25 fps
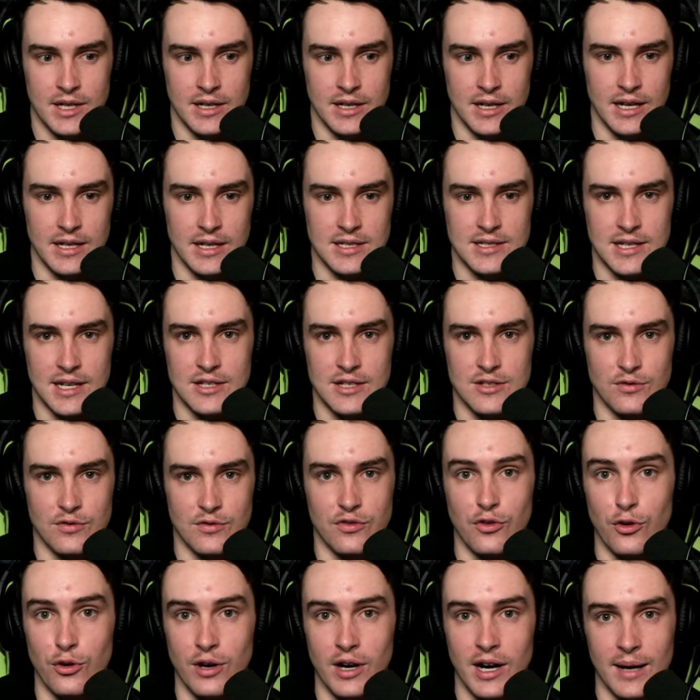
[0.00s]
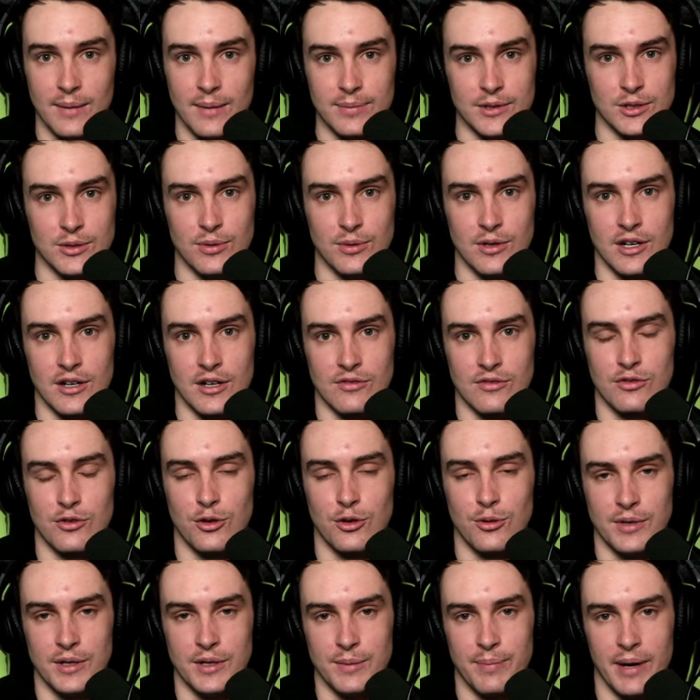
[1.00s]
Season 4 happened where I
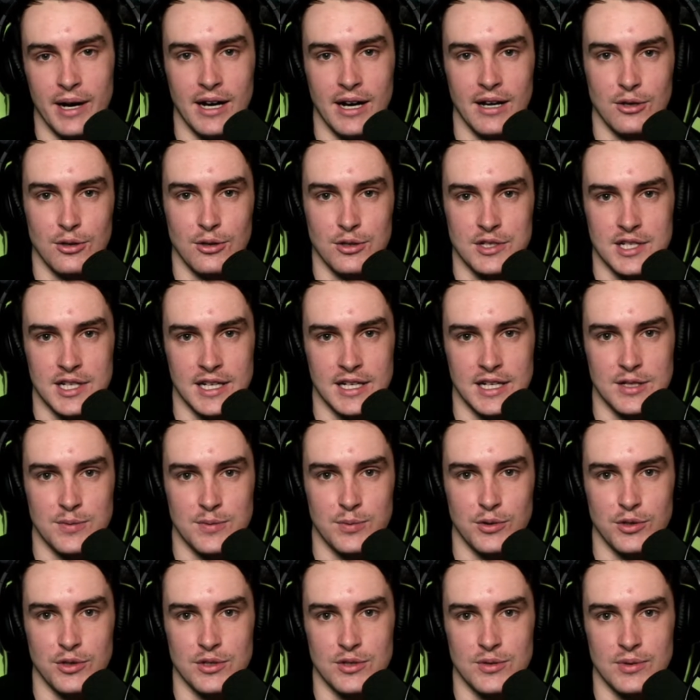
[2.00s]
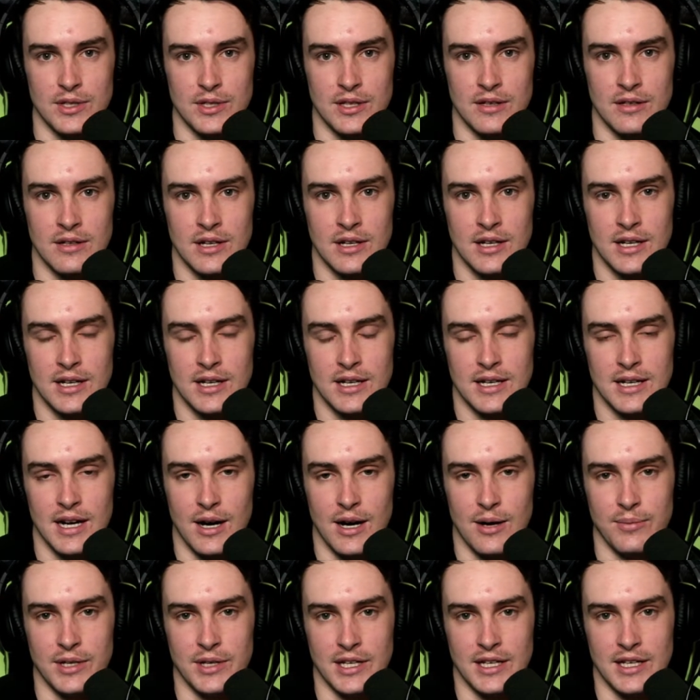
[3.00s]
formed with Pale Horse Esports with
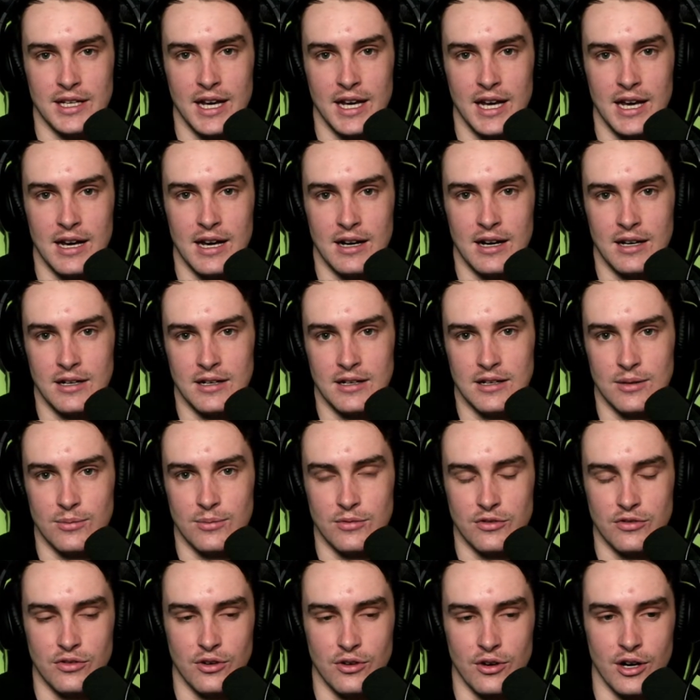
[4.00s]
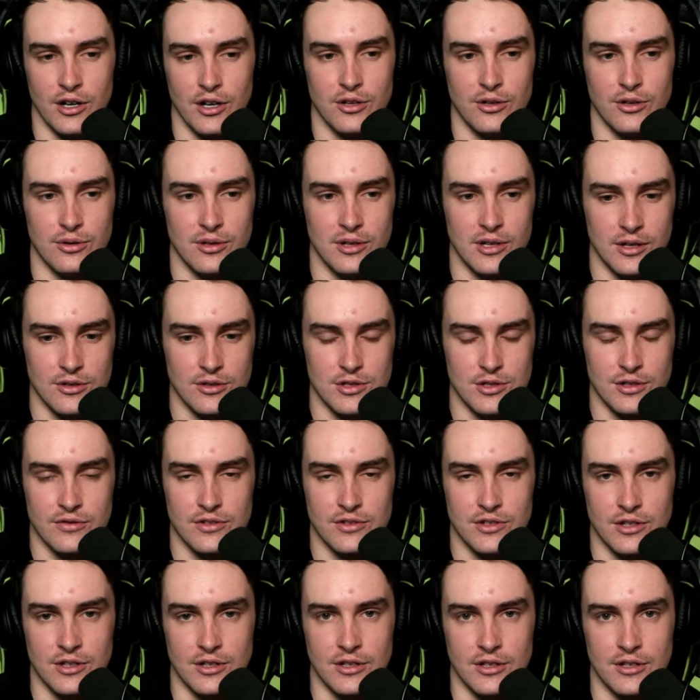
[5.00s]
Kami and Kia. And before I knew it, I was off
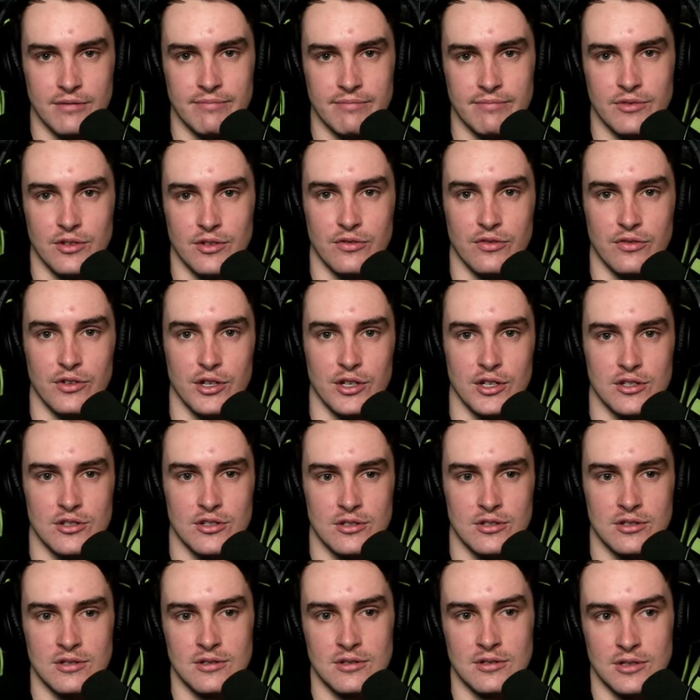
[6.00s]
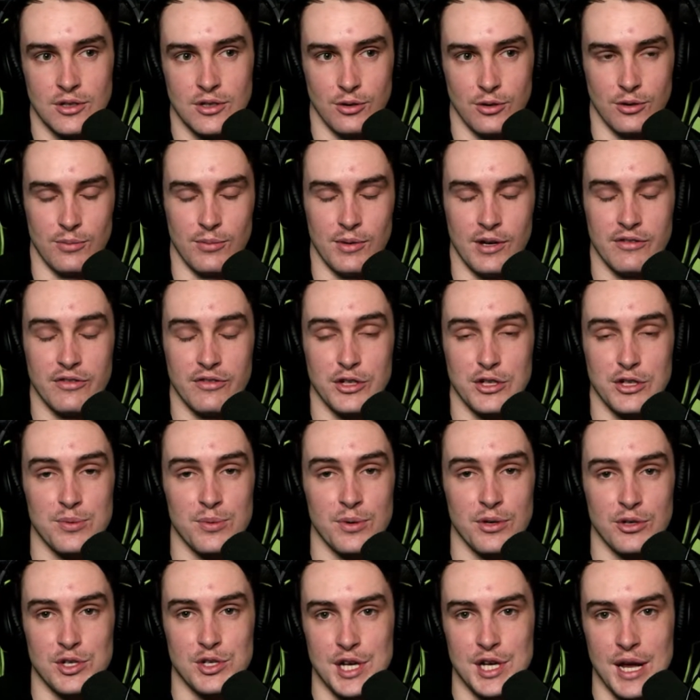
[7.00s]
to my first
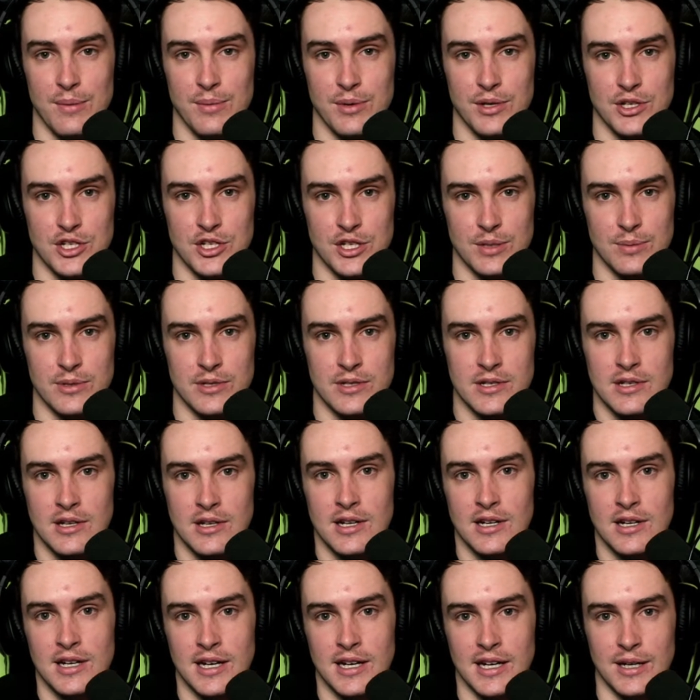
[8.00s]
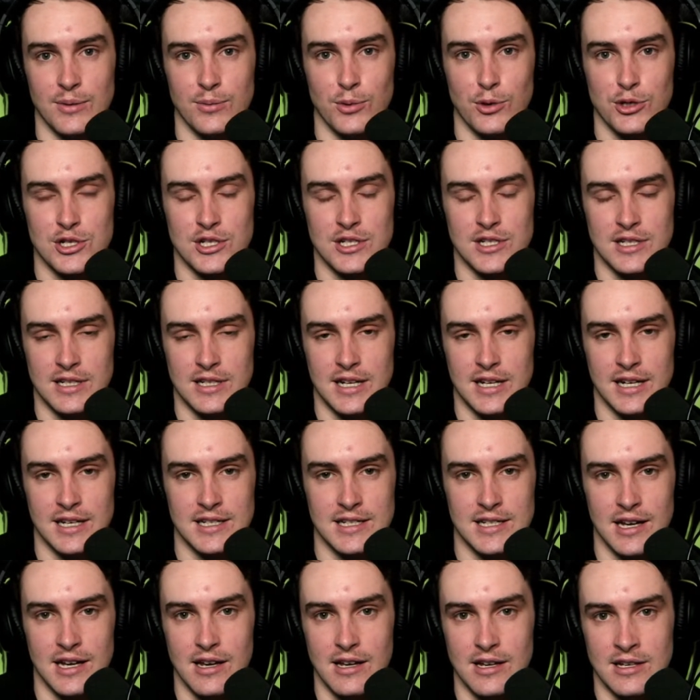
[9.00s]
World Championships in Washington,
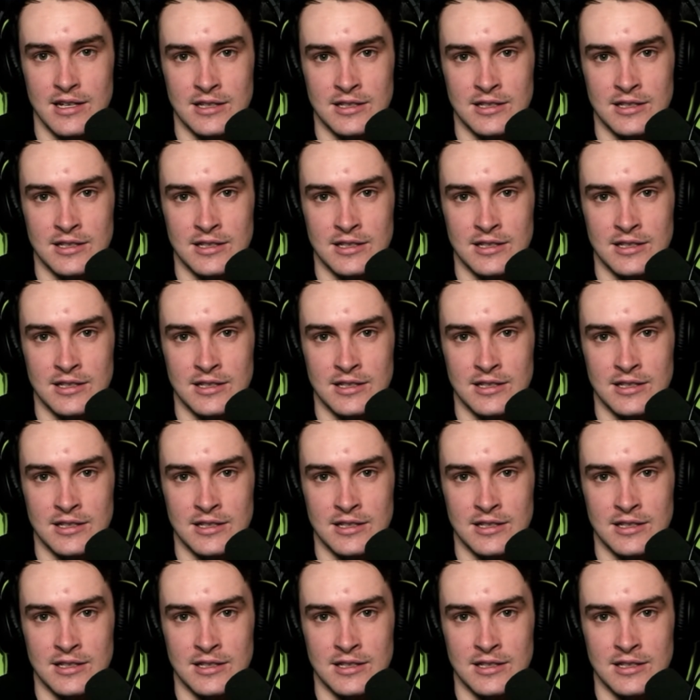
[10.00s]
D.C.